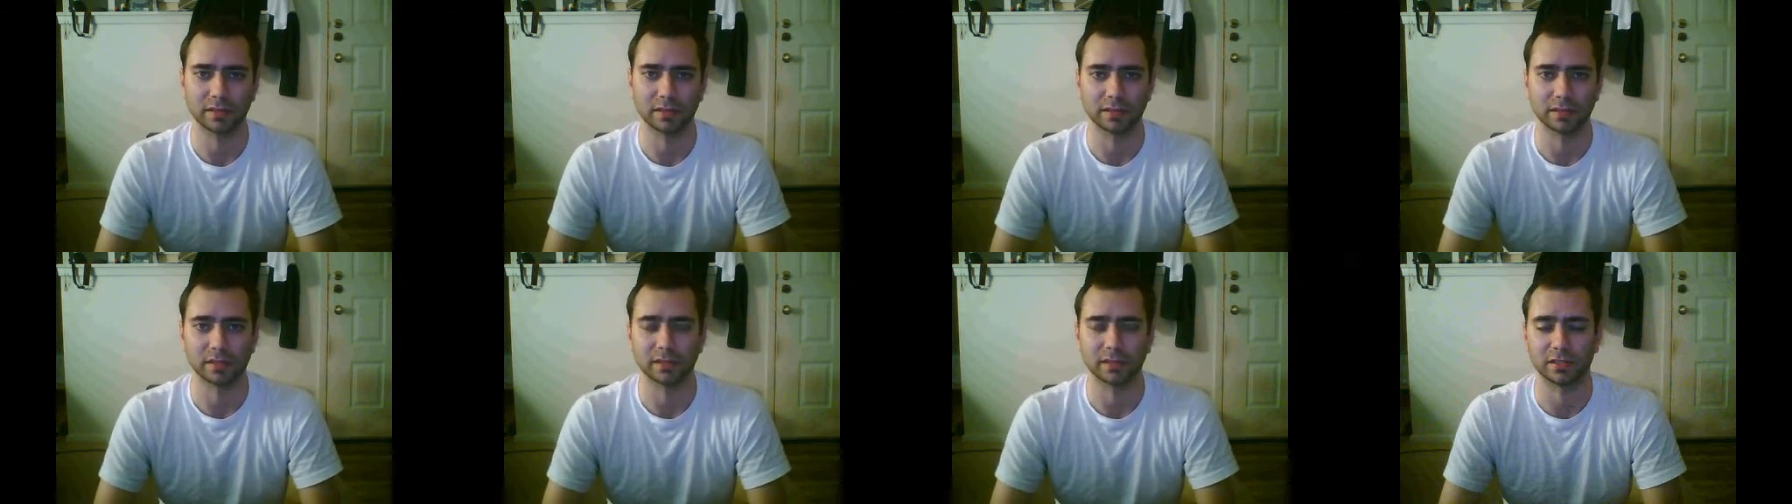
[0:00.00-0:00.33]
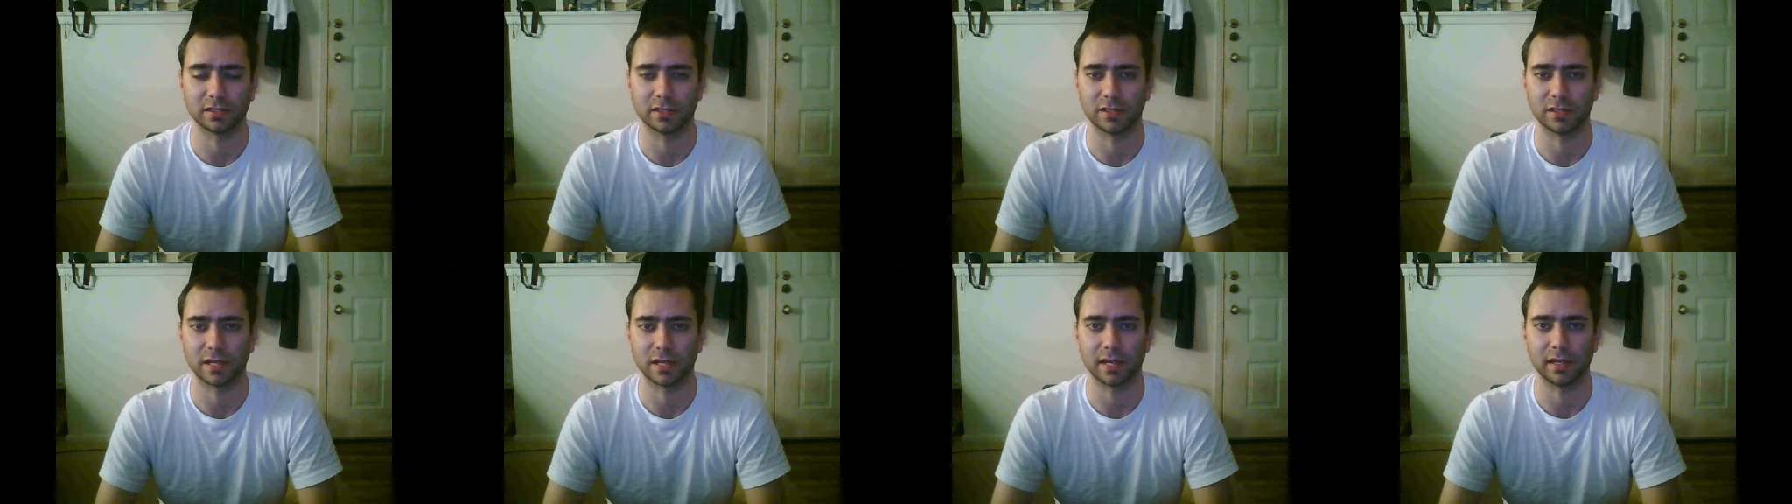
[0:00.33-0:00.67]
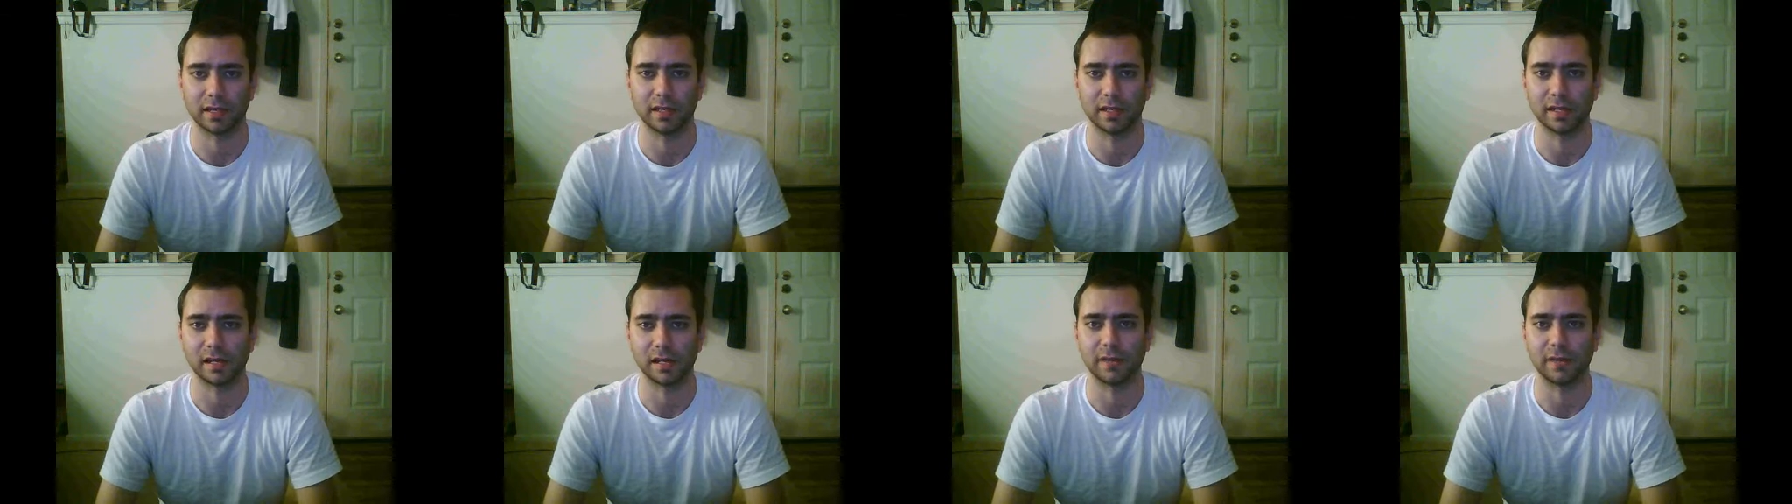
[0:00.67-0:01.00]
It's just
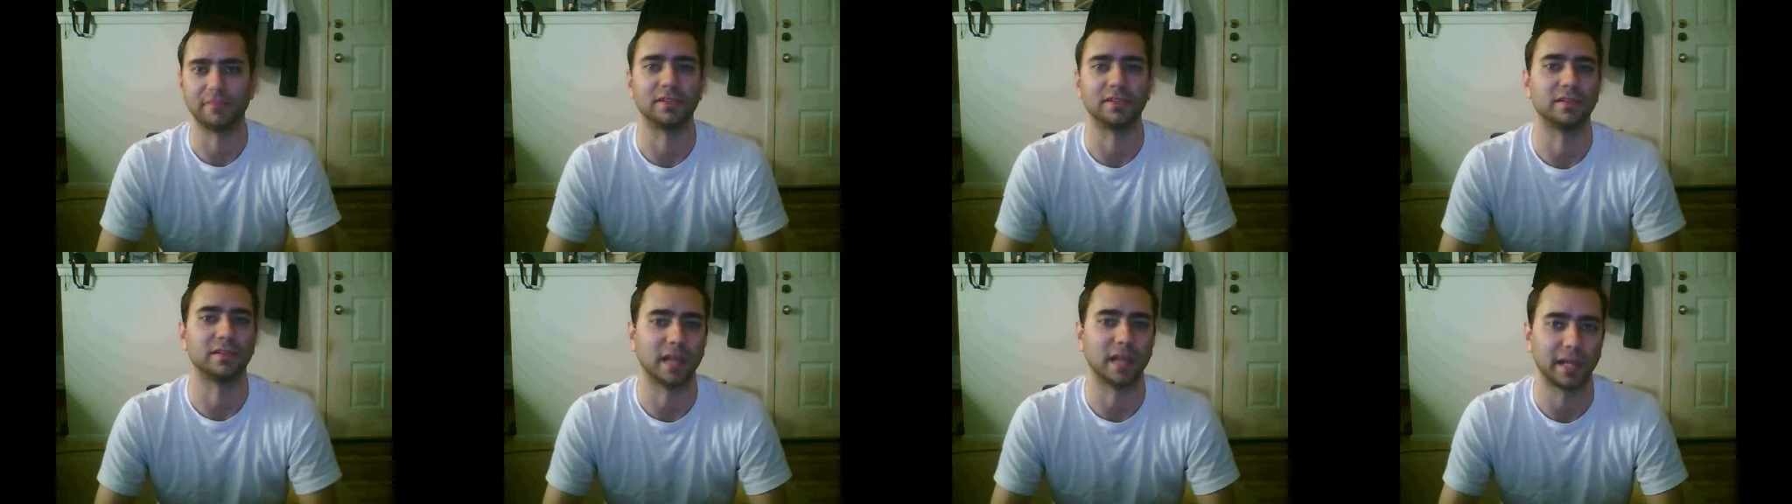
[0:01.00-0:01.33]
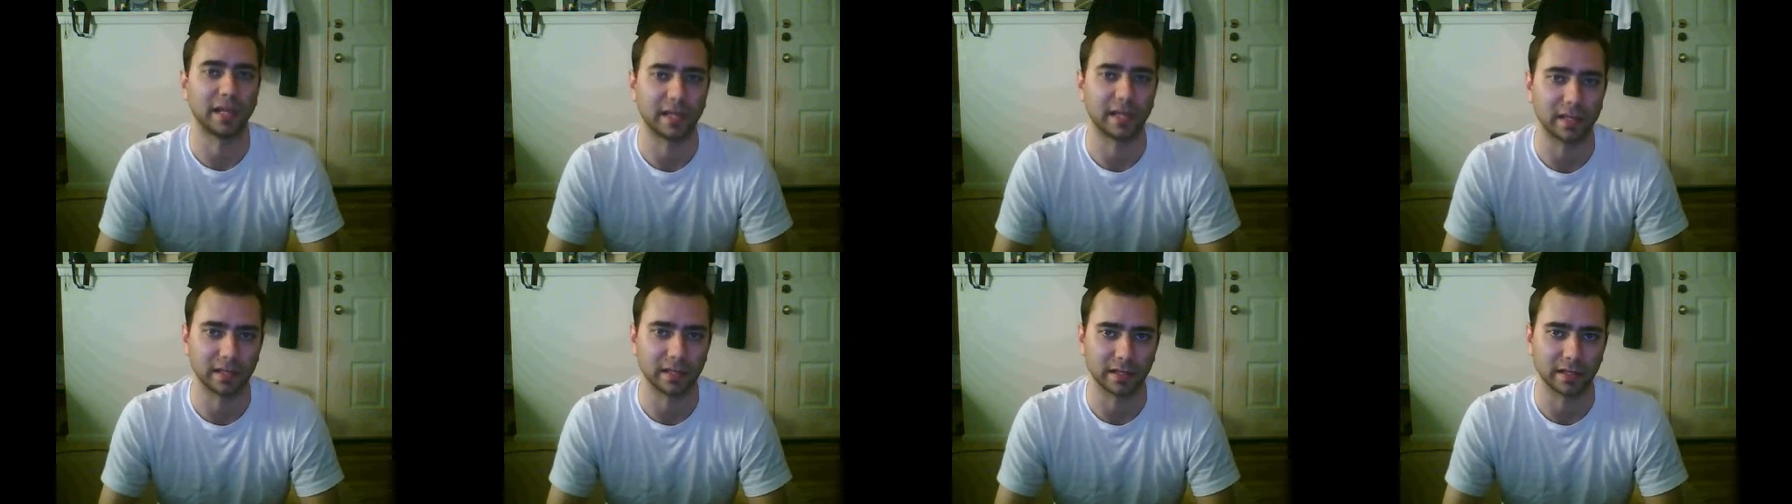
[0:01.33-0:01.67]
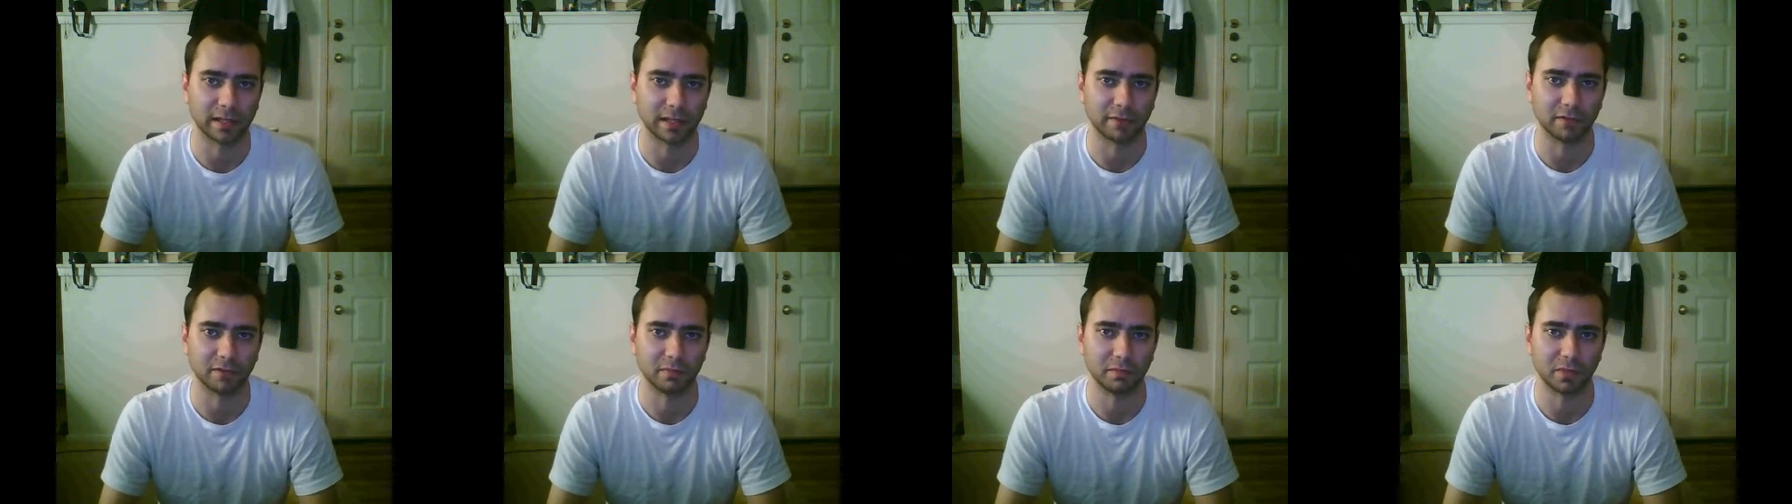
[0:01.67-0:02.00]
checking it out. If you like
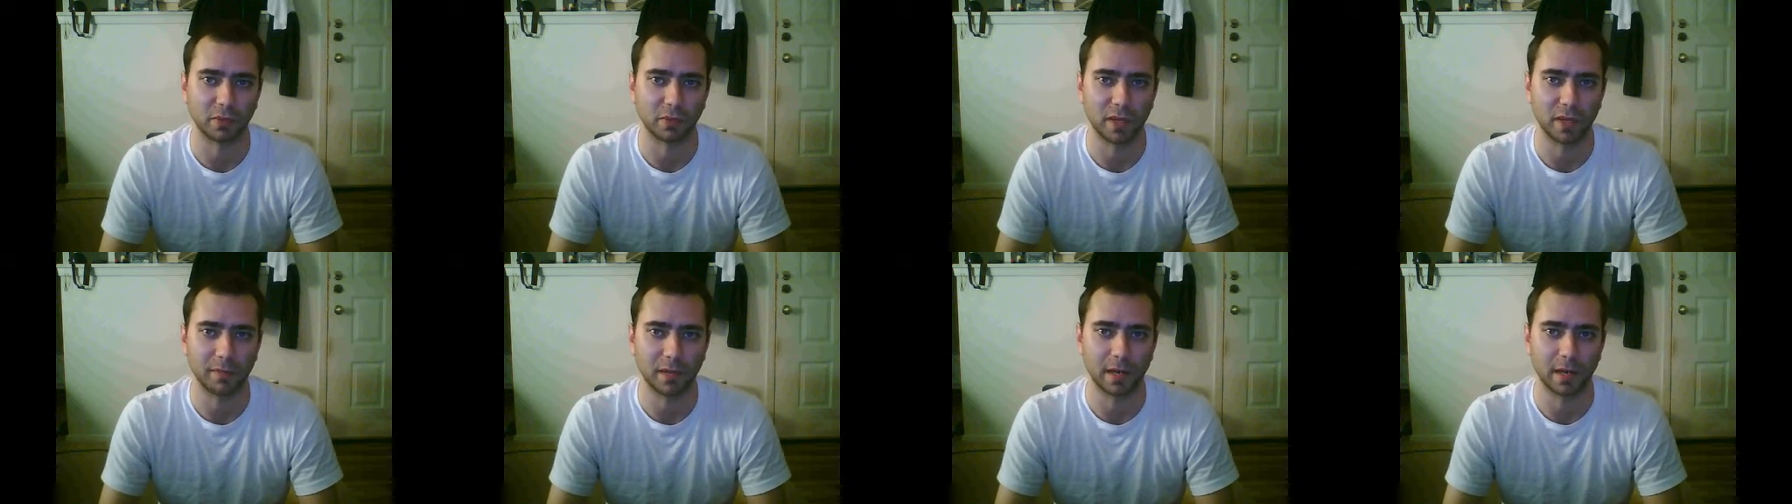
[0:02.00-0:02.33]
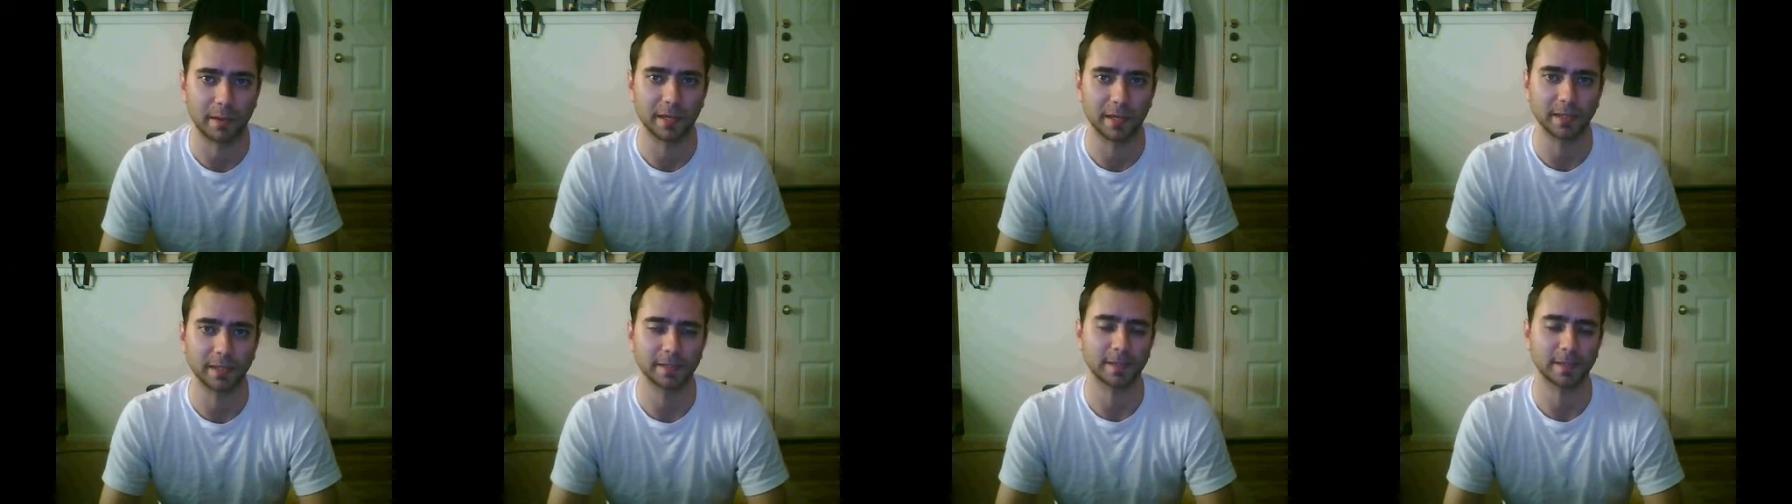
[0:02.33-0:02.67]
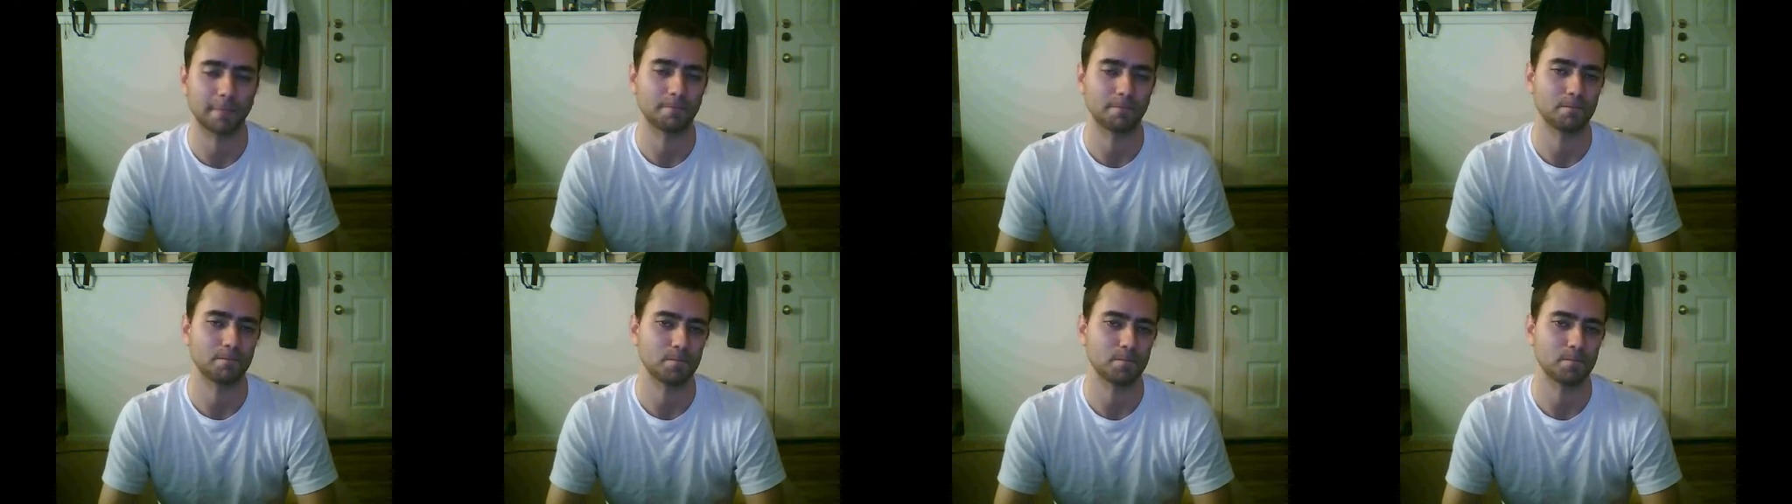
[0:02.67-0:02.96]
anything from the webcomics,